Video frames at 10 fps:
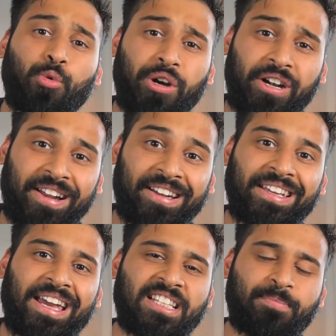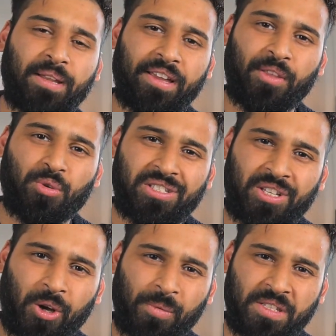where I explain those
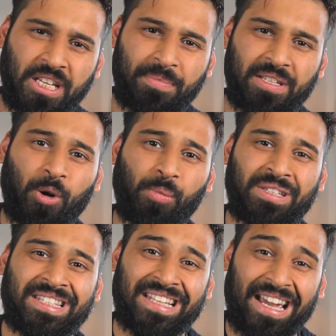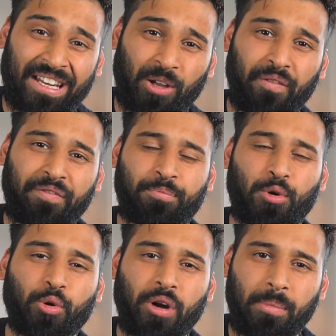concepts outside of
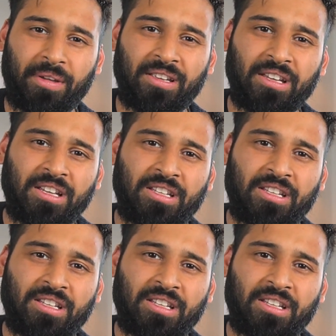programming.